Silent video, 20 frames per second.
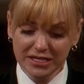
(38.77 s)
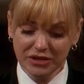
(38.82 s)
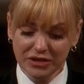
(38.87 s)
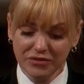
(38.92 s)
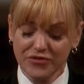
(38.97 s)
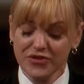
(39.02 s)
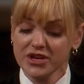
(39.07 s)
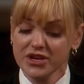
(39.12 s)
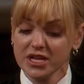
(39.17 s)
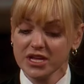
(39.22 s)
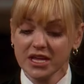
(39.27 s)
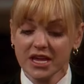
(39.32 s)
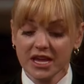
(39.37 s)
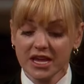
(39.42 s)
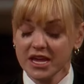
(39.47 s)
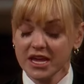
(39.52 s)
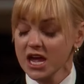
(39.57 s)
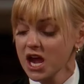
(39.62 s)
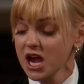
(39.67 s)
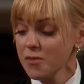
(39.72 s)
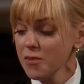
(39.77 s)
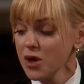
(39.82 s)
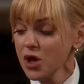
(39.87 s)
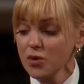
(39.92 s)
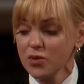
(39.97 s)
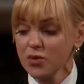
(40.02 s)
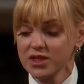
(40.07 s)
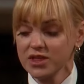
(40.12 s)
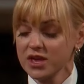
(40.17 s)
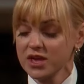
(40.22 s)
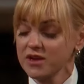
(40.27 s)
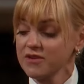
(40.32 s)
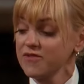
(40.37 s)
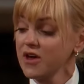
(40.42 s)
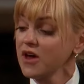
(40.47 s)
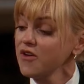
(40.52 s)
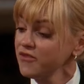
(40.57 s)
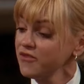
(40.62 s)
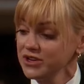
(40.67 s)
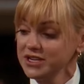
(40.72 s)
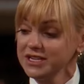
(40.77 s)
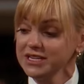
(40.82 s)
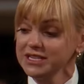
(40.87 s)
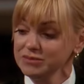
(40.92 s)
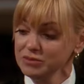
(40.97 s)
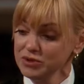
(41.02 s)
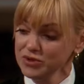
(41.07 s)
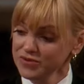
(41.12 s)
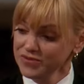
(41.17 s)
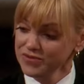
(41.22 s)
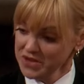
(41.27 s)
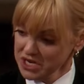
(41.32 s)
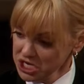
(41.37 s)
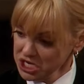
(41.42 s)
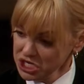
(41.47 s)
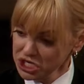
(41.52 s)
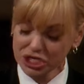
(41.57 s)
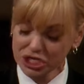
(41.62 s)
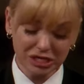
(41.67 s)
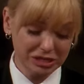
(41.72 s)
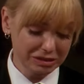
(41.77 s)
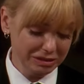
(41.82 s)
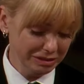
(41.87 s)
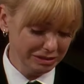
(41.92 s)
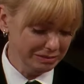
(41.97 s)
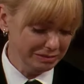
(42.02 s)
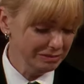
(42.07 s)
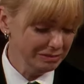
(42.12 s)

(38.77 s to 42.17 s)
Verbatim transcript: Hints of vanilla and caramel with a velvety smooth finish.